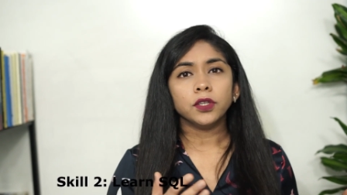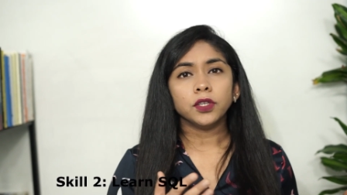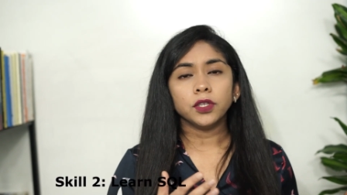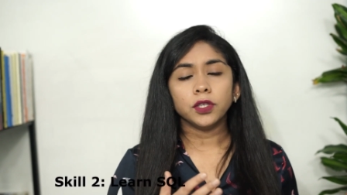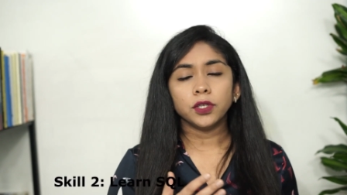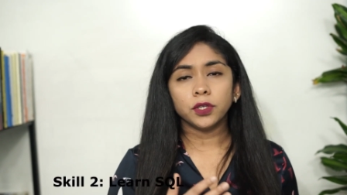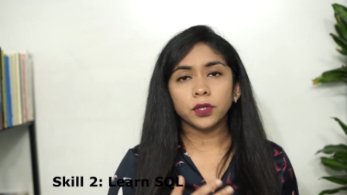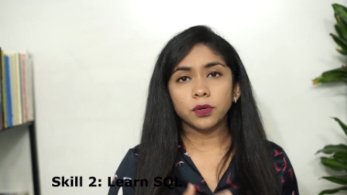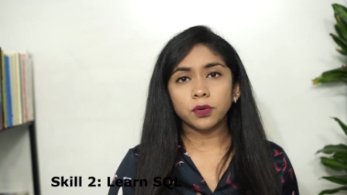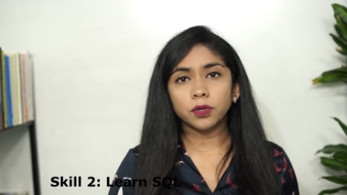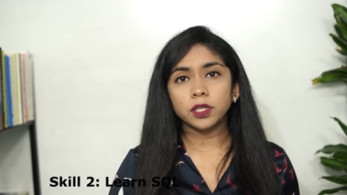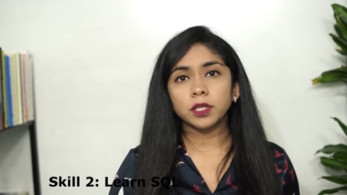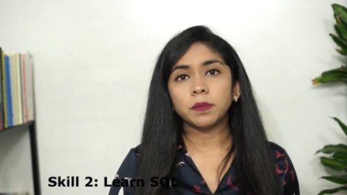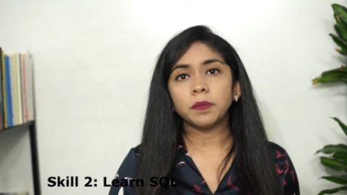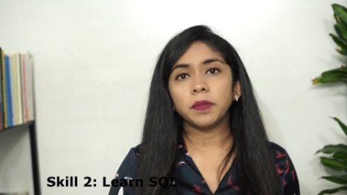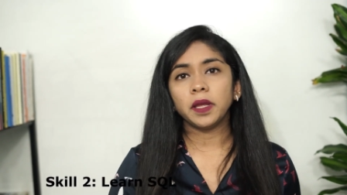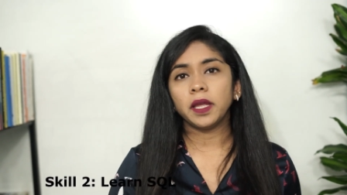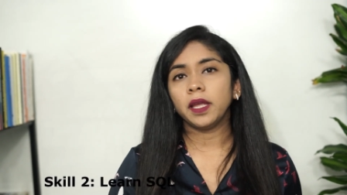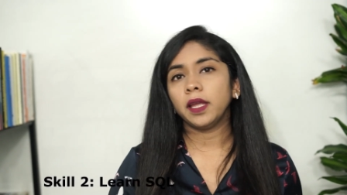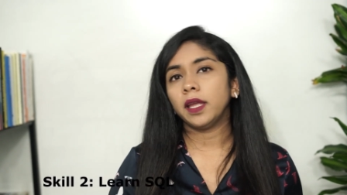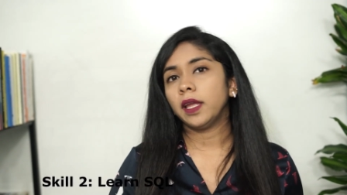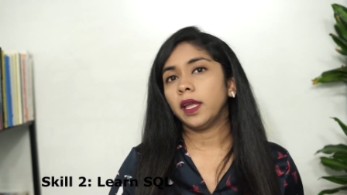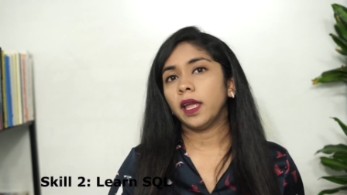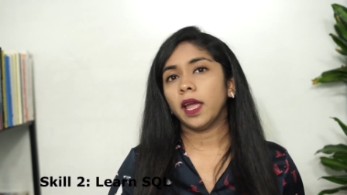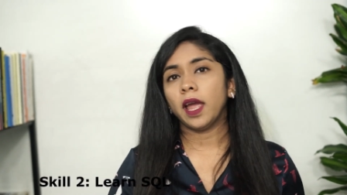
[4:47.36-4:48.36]

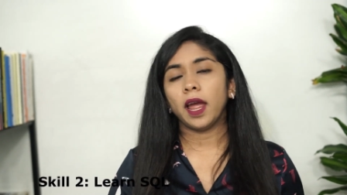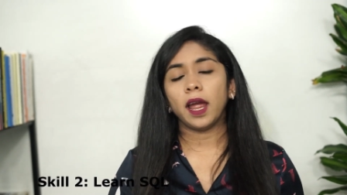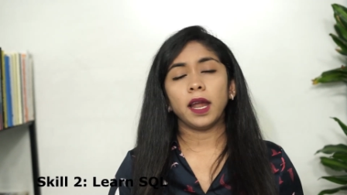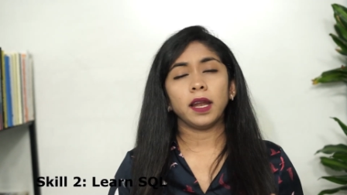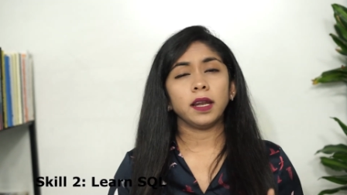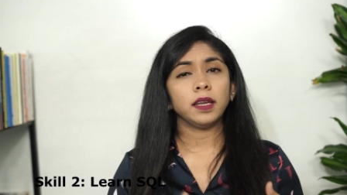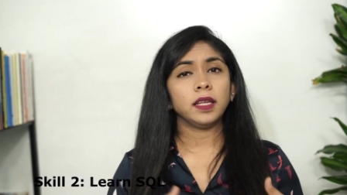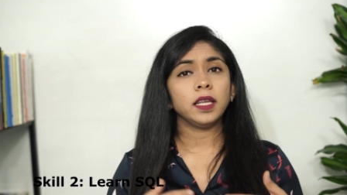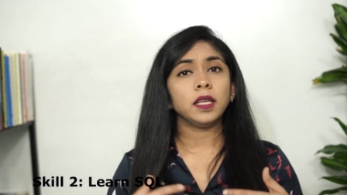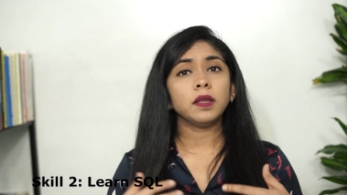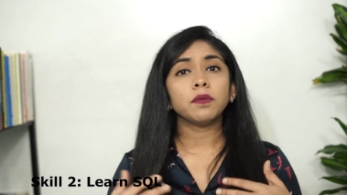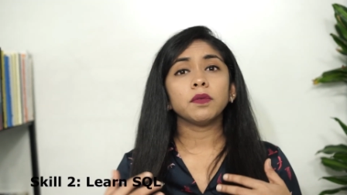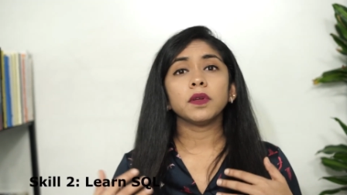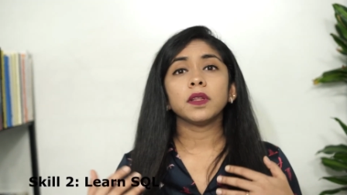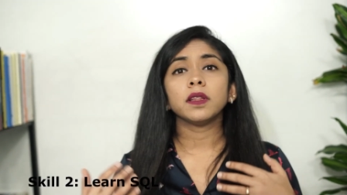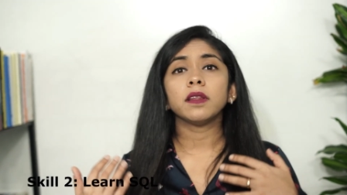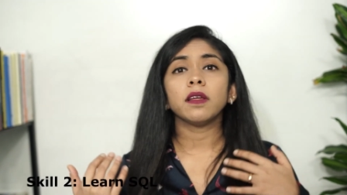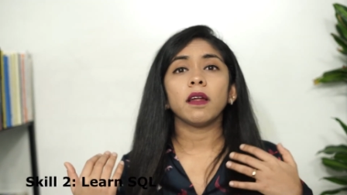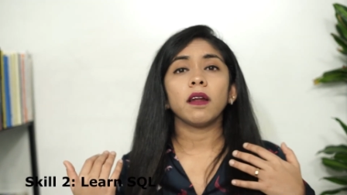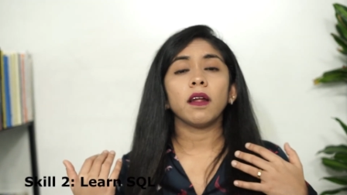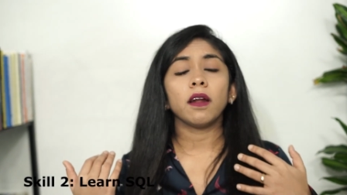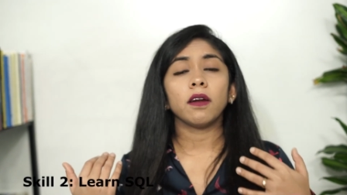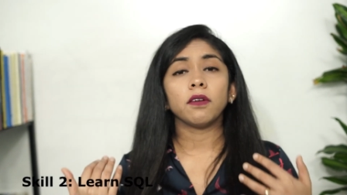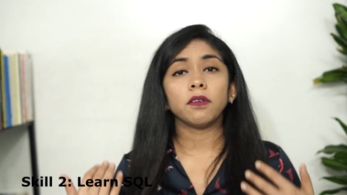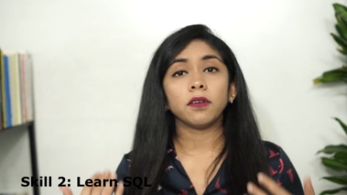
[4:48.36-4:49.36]
Udemy, and even
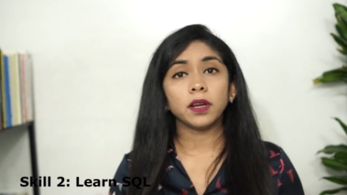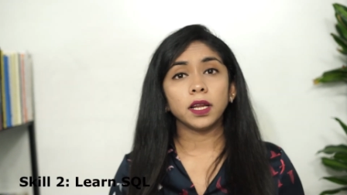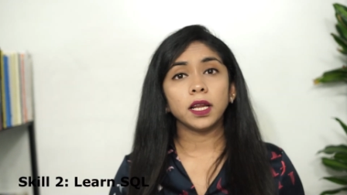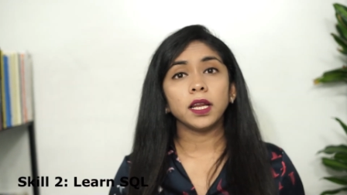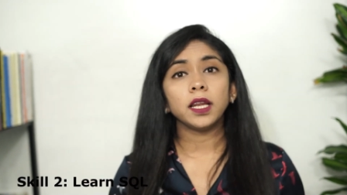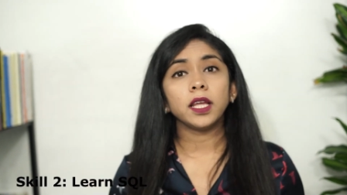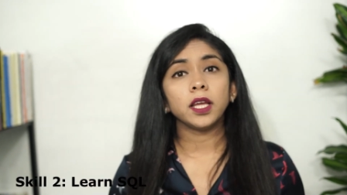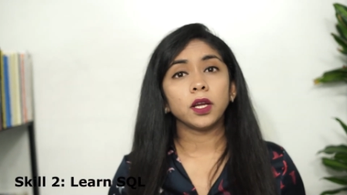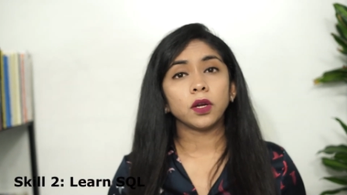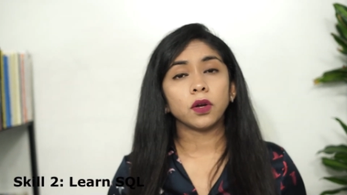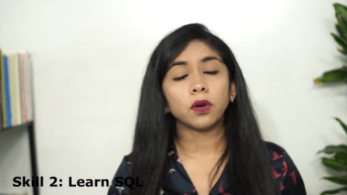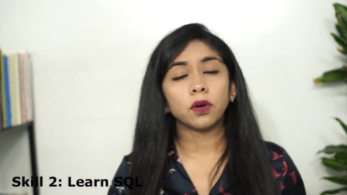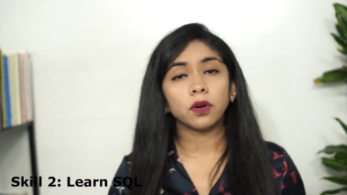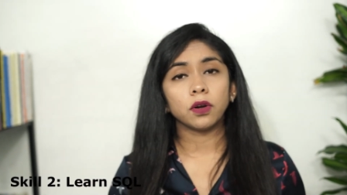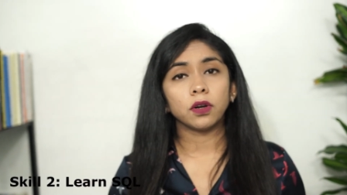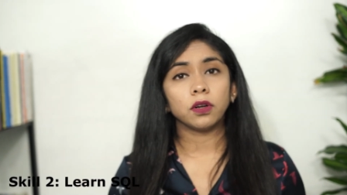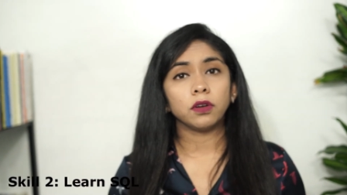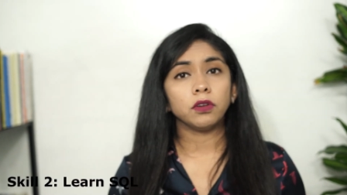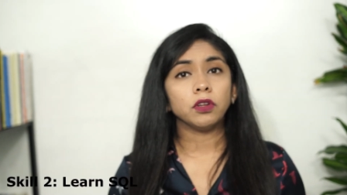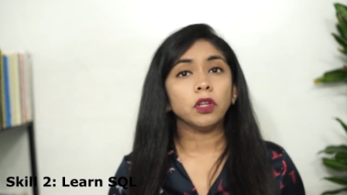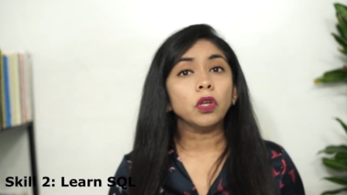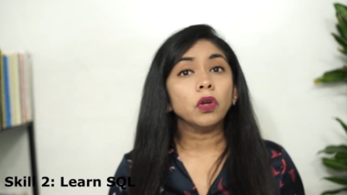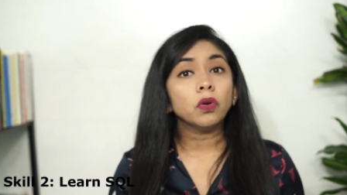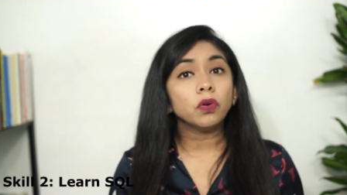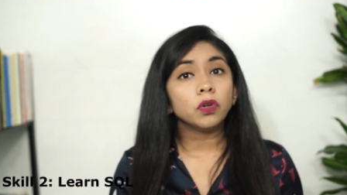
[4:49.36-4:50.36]
there are really good
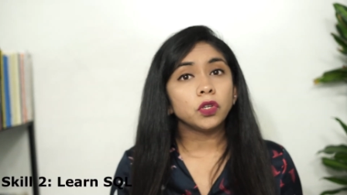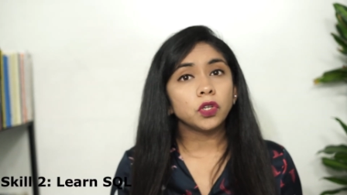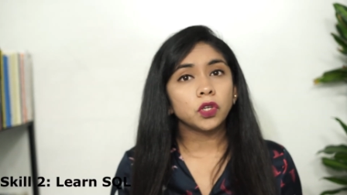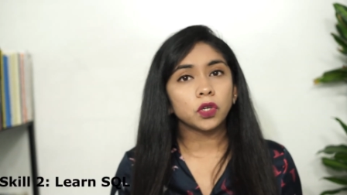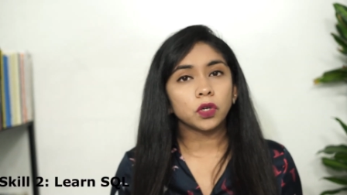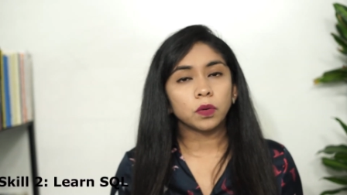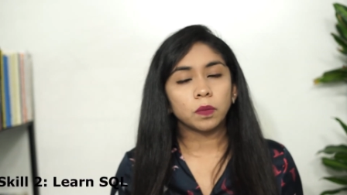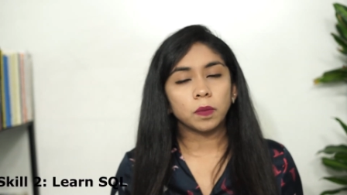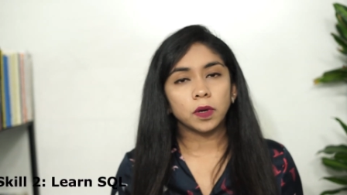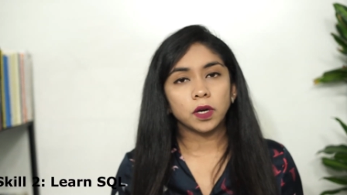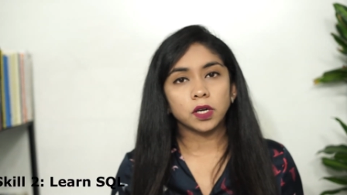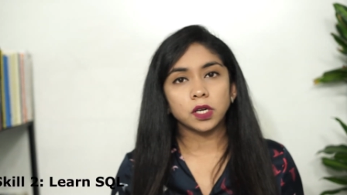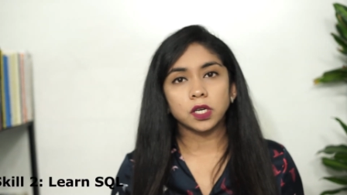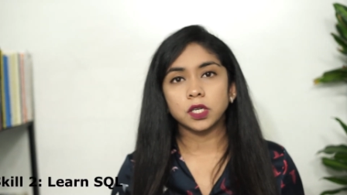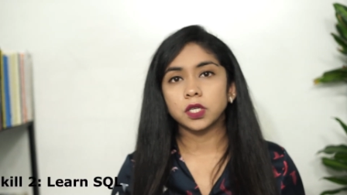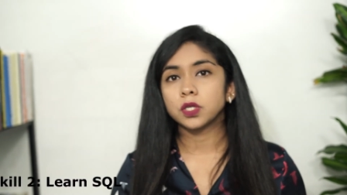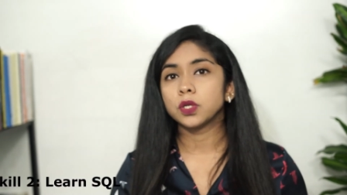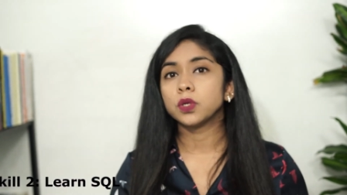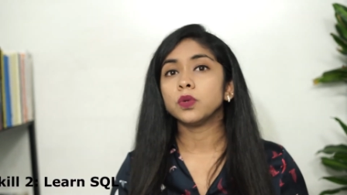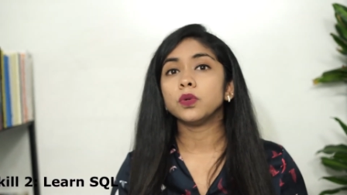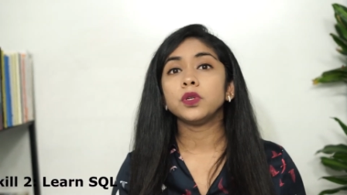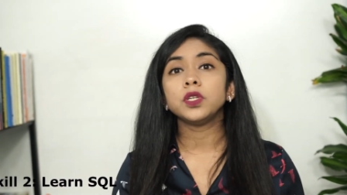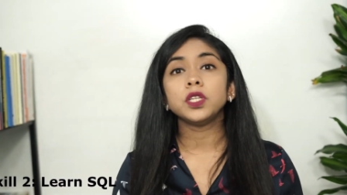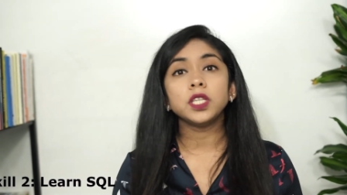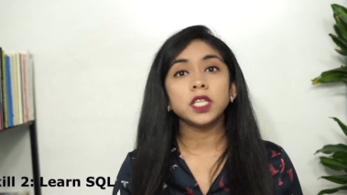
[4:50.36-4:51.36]
YouTubers
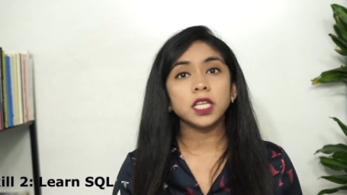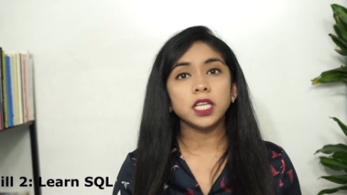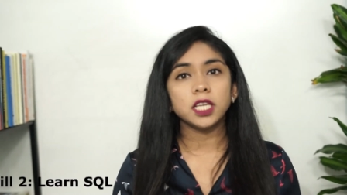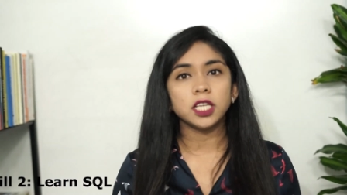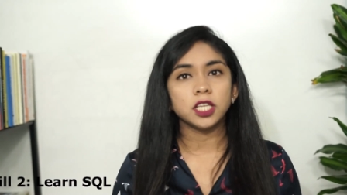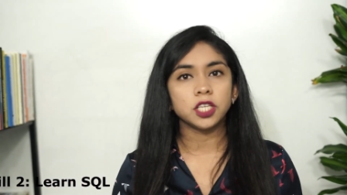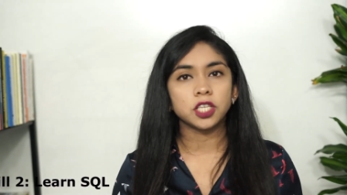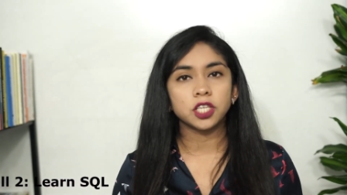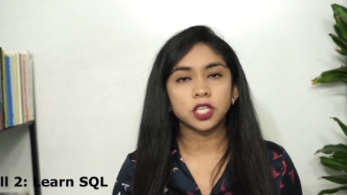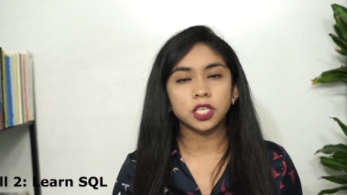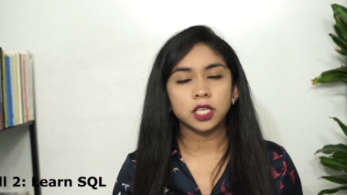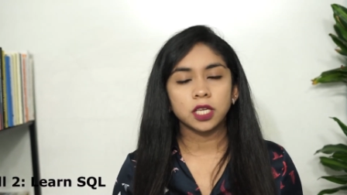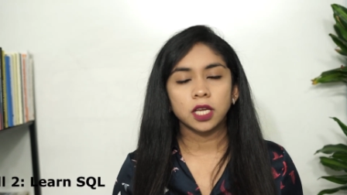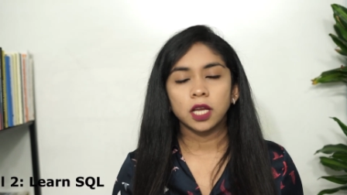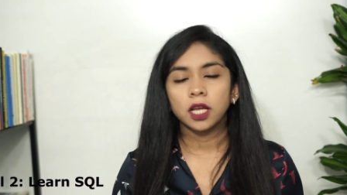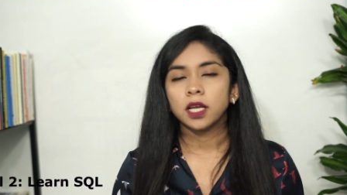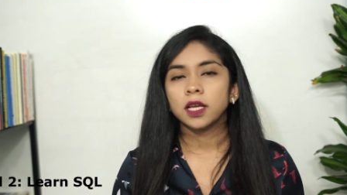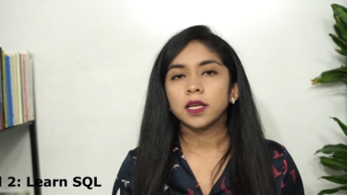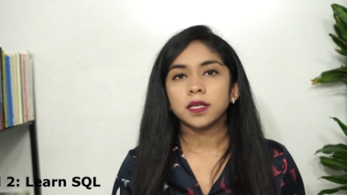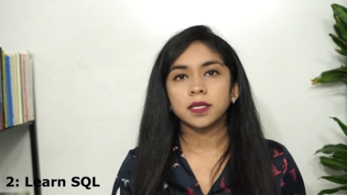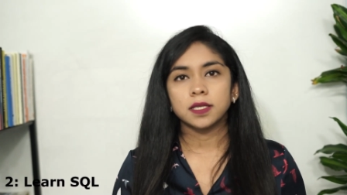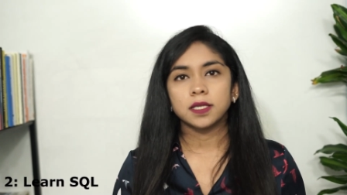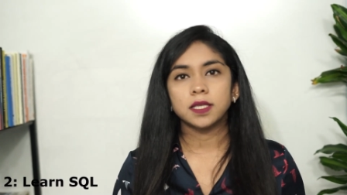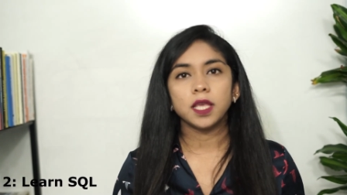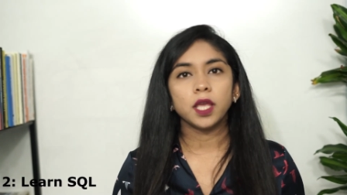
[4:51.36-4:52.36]
who teach
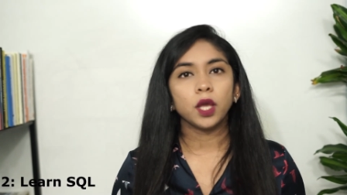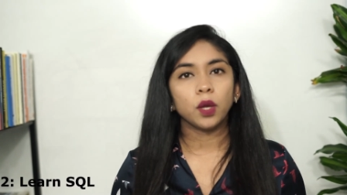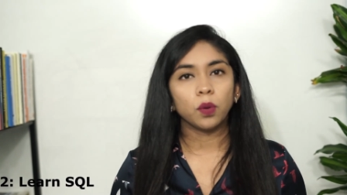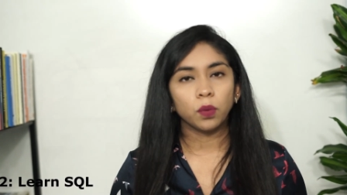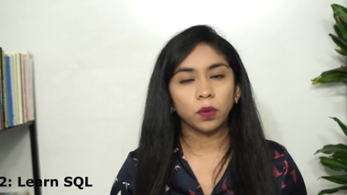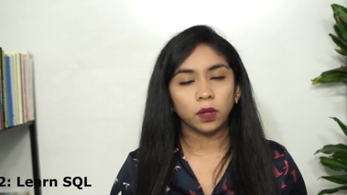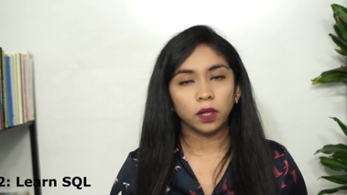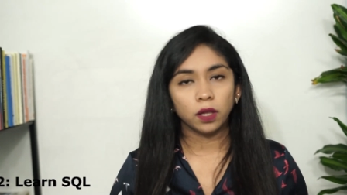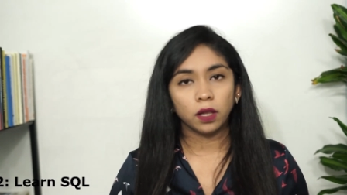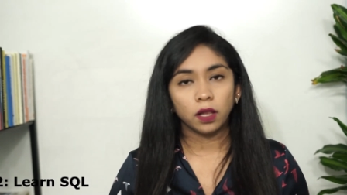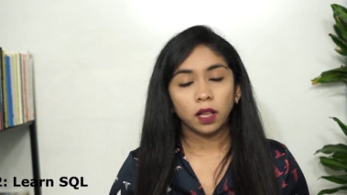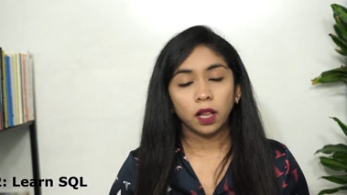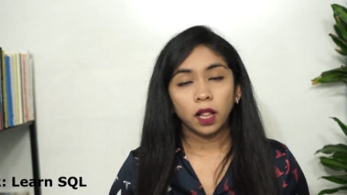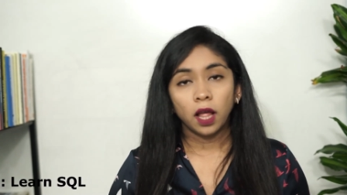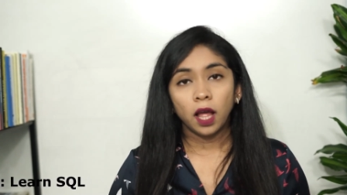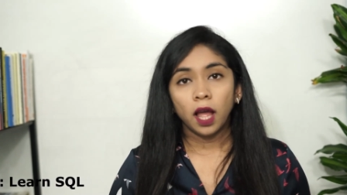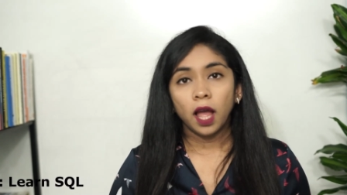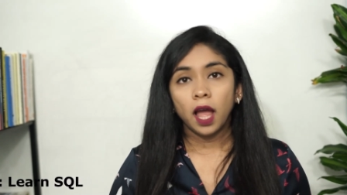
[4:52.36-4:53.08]
SQL.